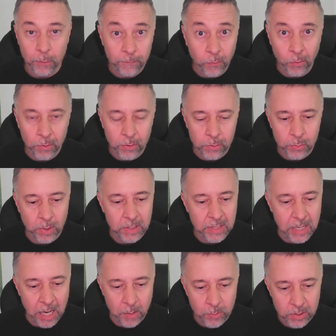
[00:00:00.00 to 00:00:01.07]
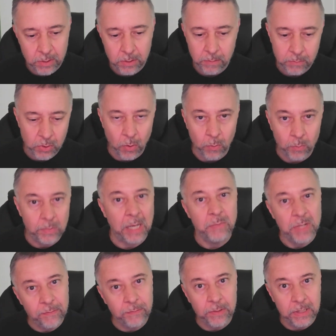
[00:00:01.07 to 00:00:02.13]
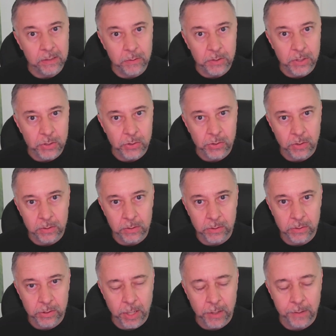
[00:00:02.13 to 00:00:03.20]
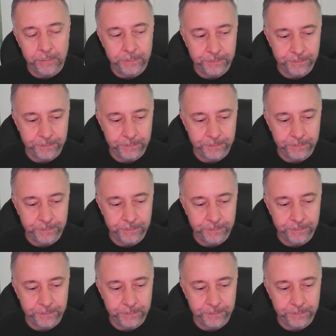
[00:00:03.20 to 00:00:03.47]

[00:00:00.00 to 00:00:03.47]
for those red diamonds. So I'm definitely a little concerned, a little scared.